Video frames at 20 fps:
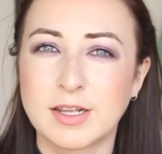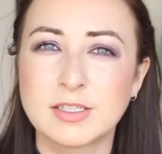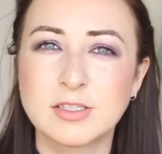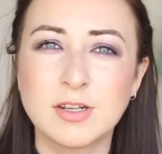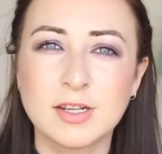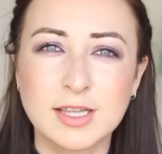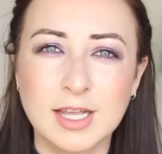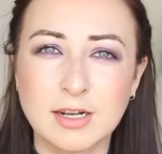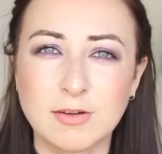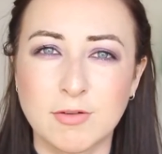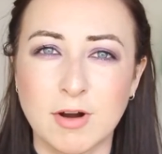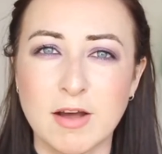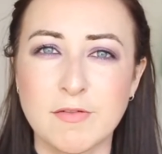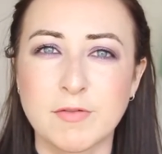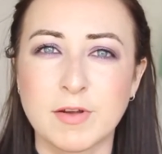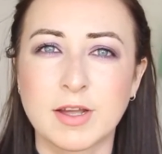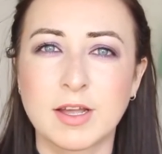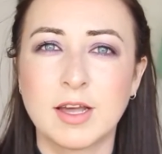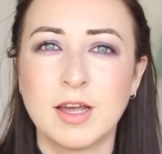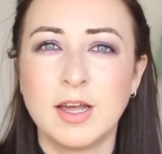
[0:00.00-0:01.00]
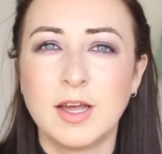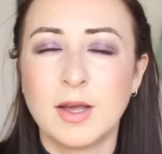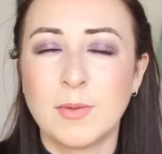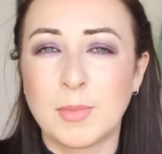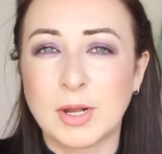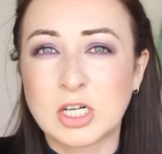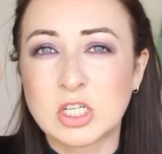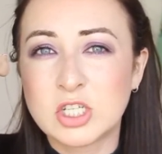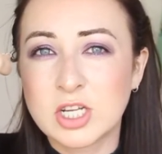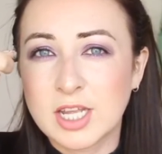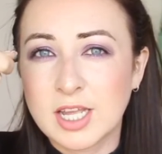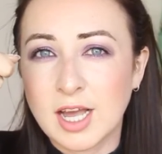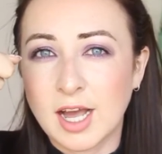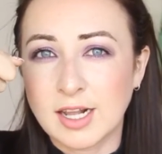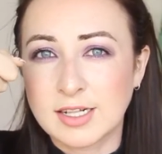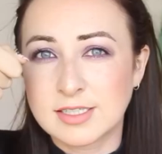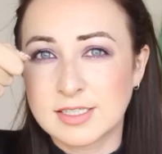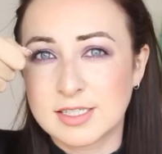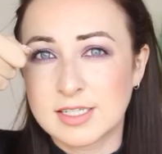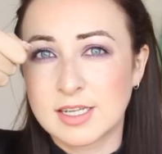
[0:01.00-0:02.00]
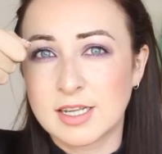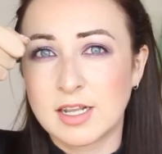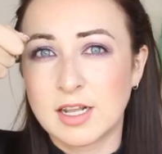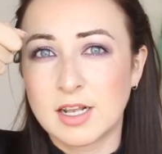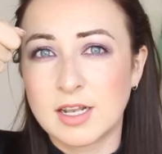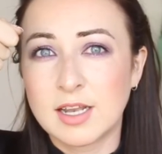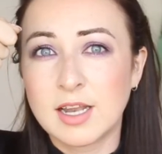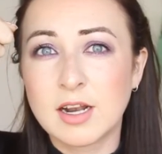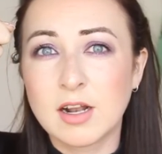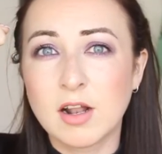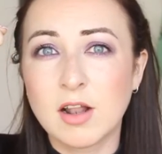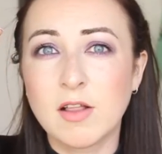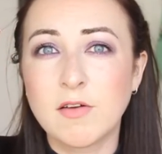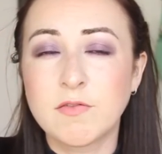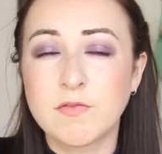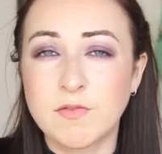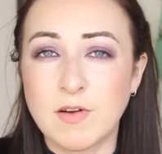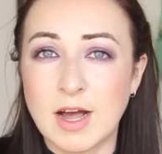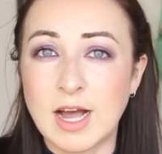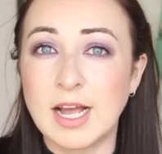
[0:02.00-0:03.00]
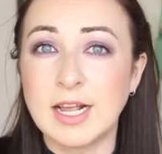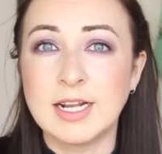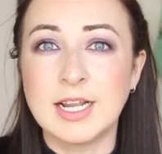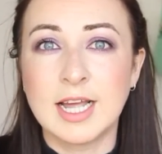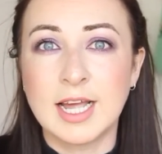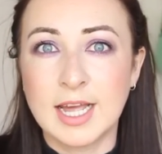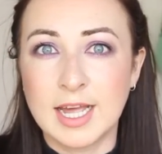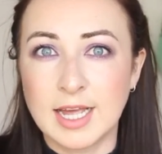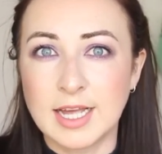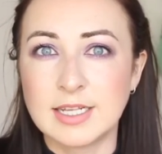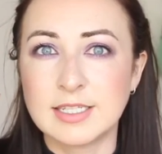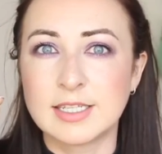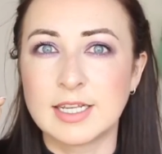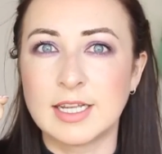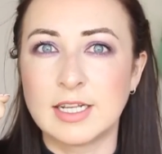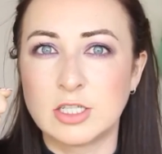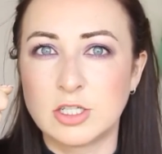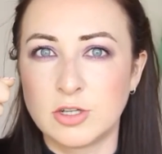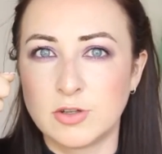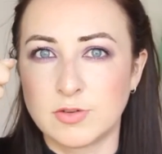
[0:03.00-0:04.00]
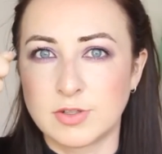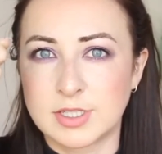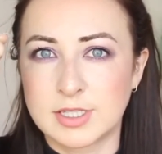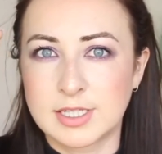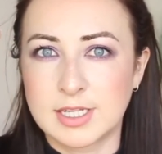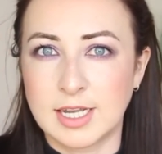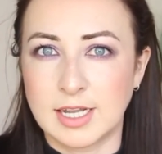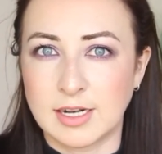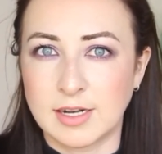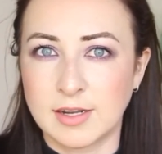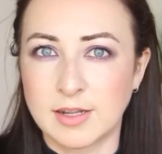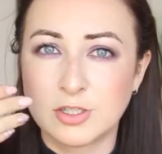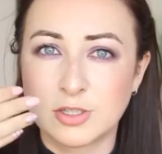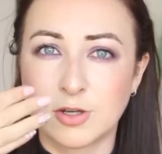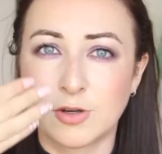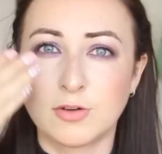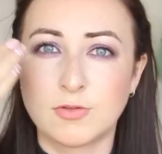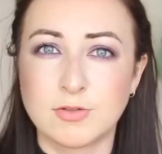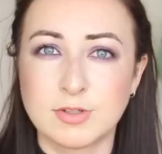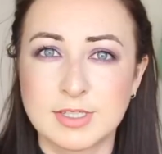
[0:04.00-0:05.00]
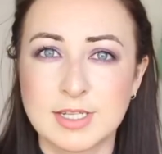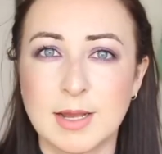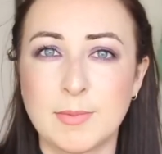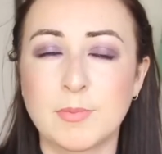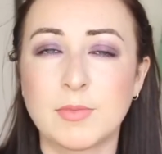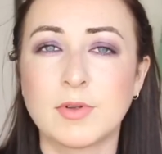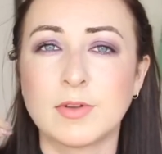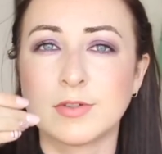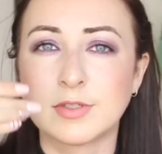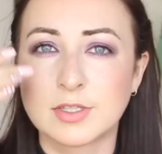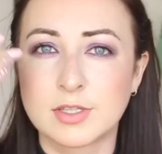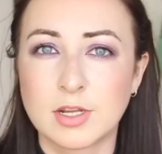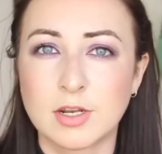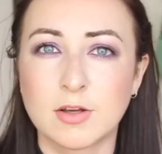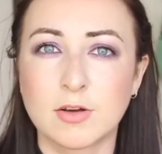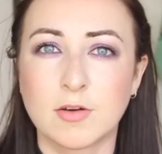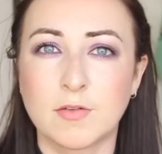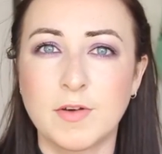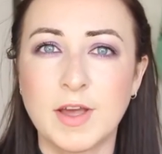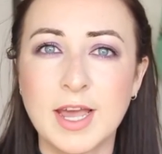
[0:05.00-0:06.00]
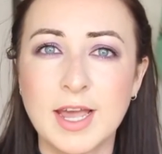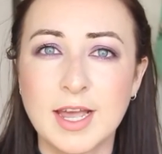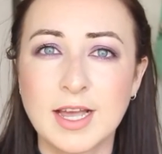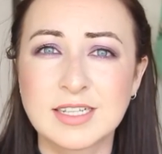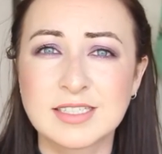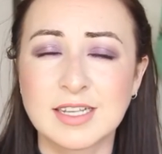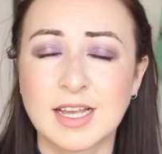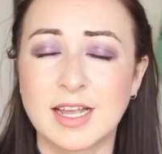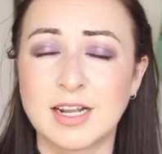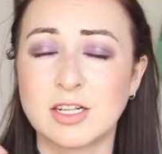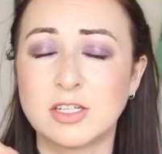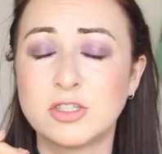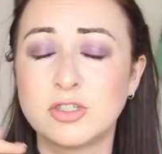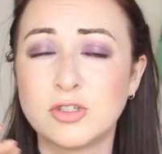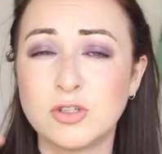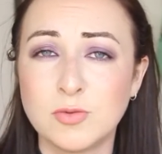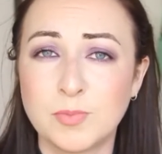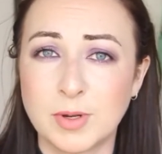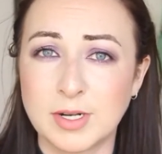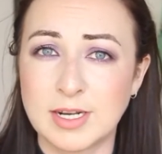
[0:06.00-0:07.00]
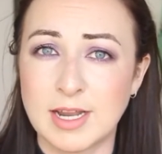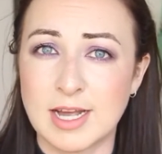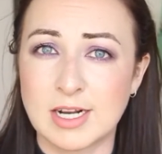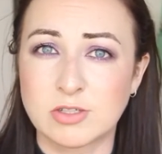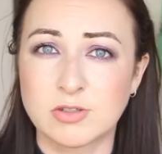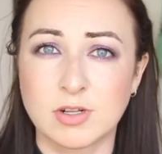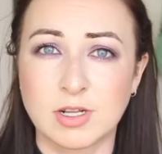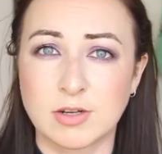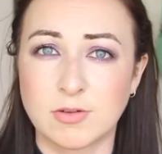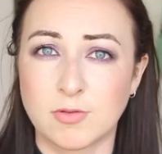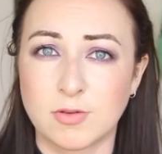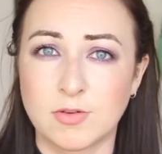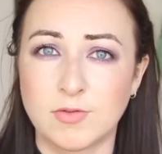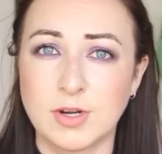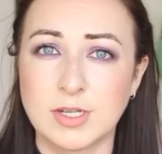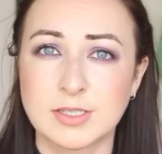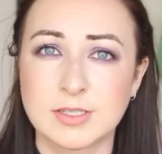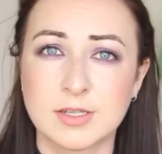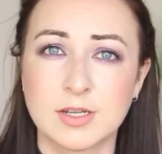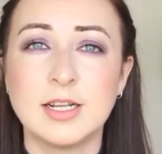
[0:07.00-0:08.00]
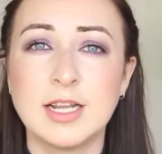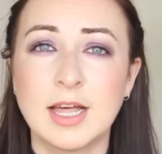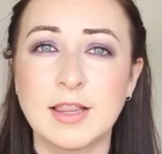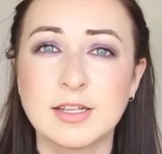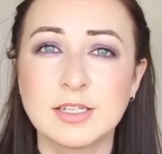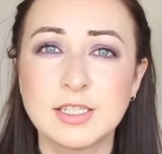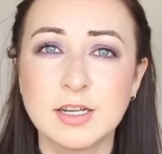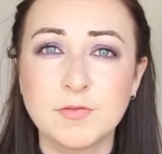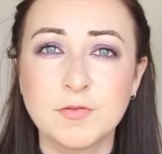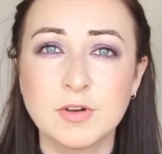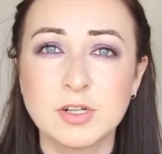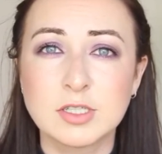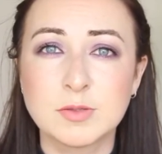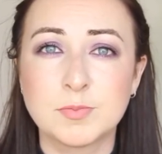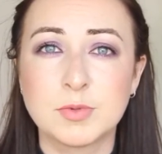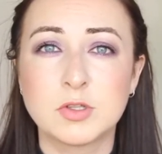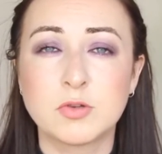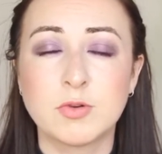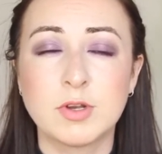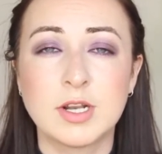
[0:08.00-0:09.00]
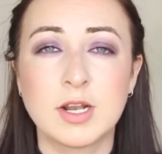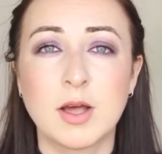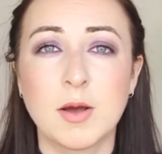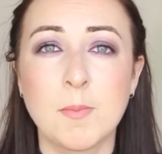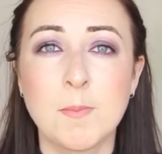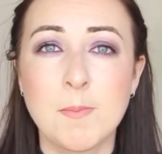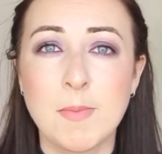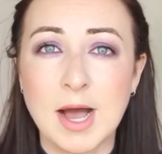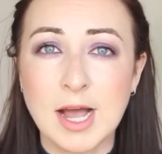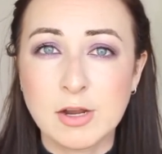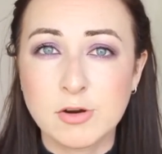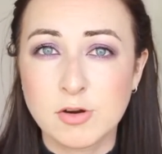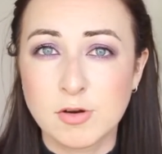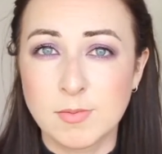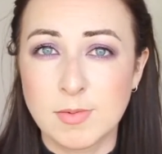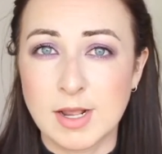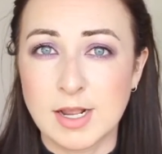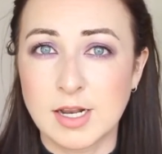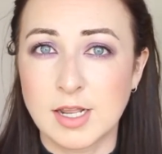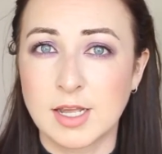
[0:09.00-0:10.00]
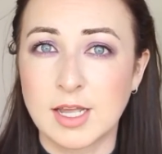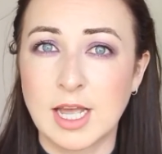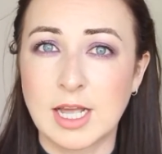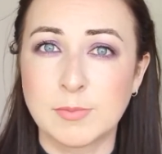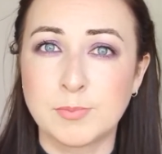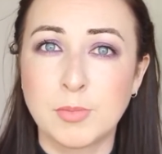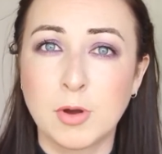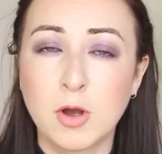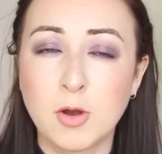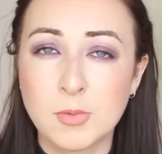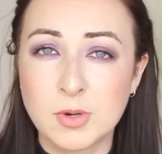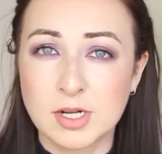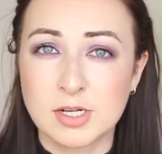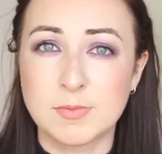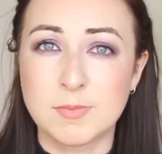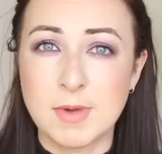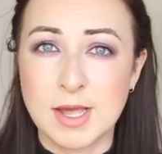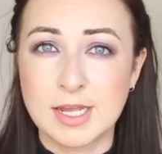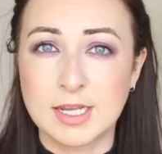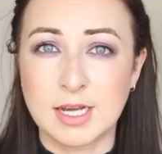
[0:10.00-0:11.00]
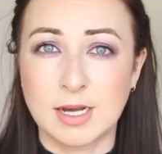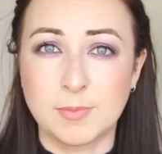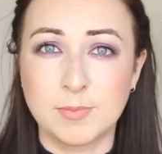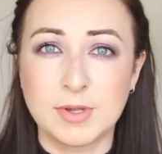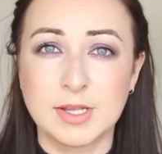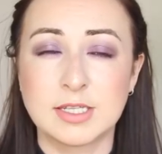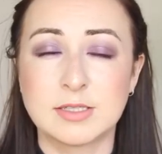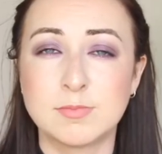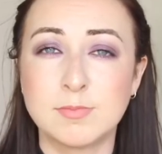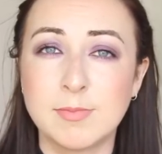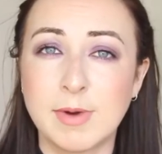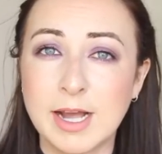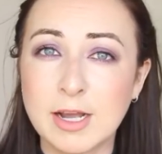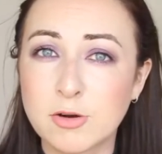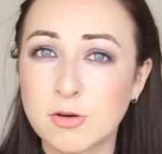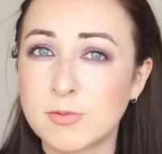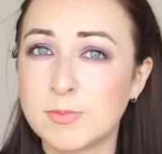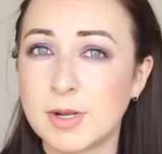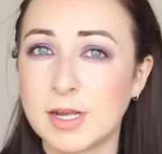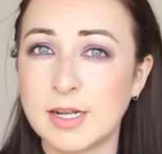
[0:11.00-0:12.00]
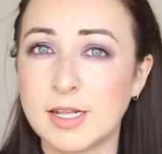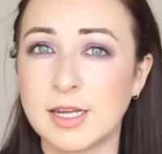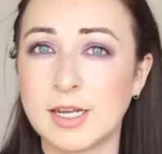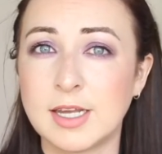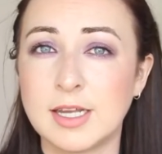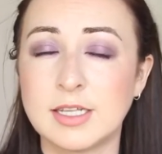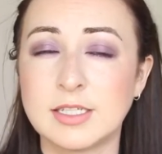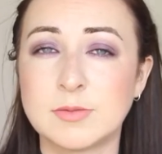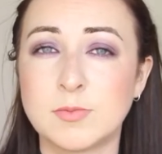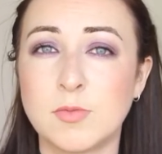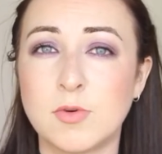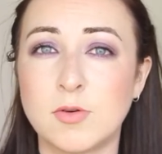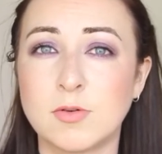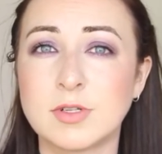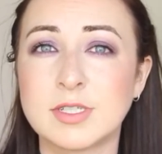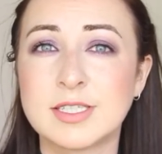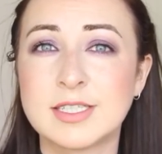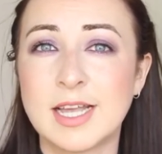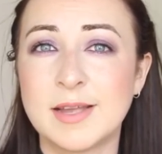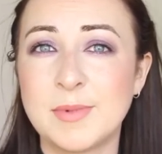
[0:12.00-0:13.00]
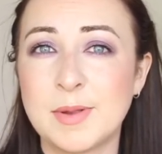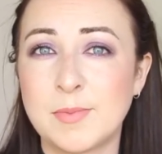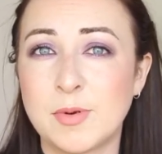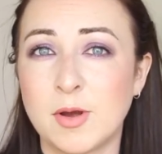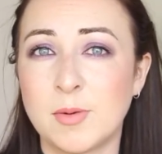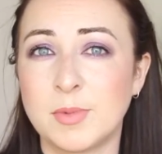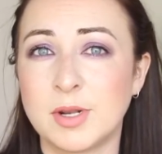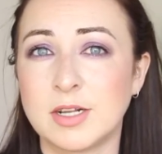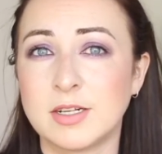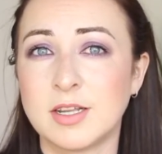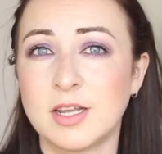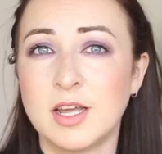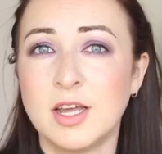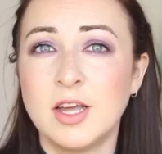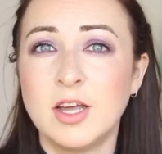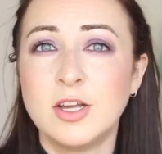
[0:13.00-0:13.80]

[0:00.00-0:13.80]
It's not that graphic, but she cuts little fine hairs into your skin. So it resembles the look of hairs and it's super natural and all the rest. Now the difference between microblading and permanent makeup is microblading is more semi-permanent.